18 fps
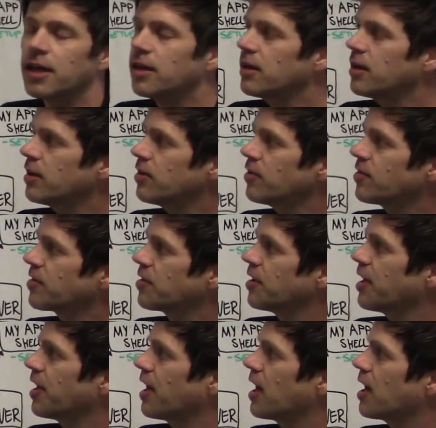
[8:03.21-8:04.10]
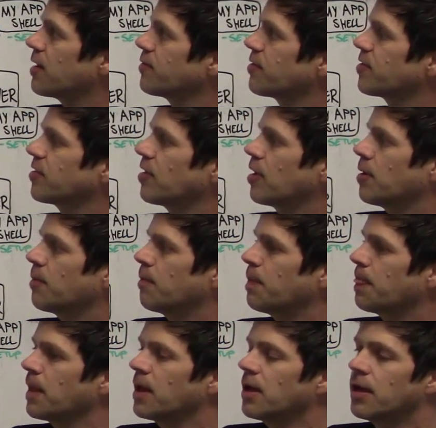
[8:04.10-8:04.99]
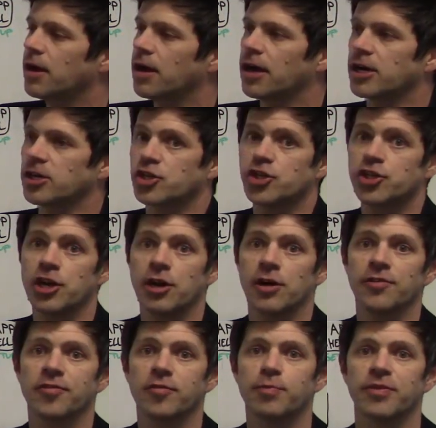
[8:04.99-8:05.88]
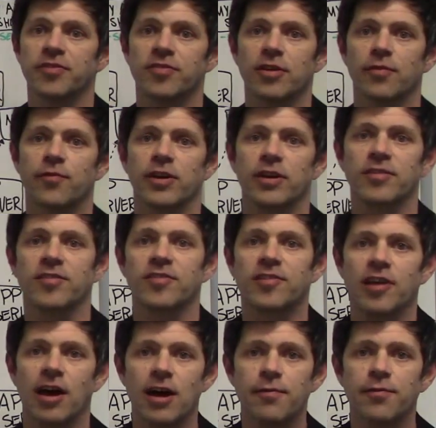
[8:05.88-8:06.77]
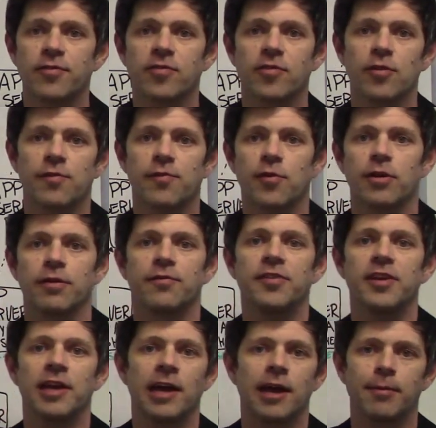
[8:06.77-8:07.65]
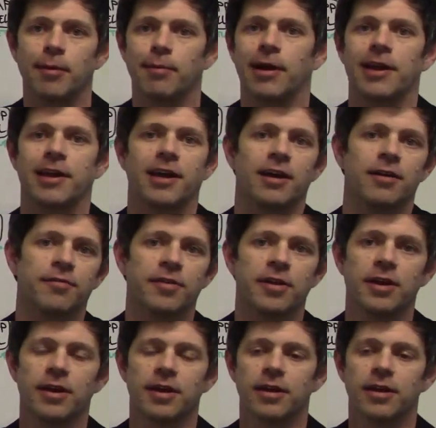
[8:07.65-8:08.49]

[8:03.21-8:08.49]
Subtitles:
is going to have some shell-specific stuff. So for a VM, it might have,